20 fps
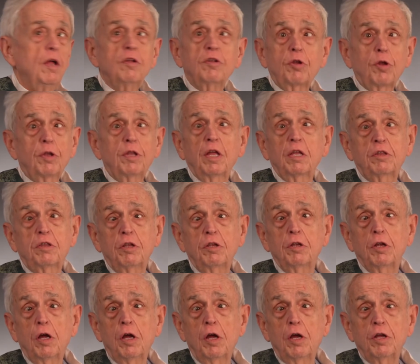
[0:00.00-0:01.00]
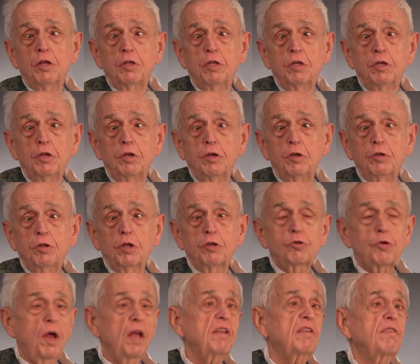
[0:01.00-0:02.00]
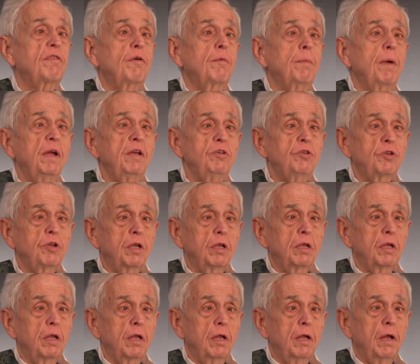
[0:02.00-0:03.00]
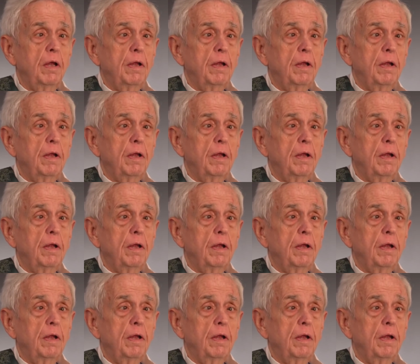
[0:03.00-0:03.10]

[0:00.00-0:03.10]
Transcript: So that the transformation,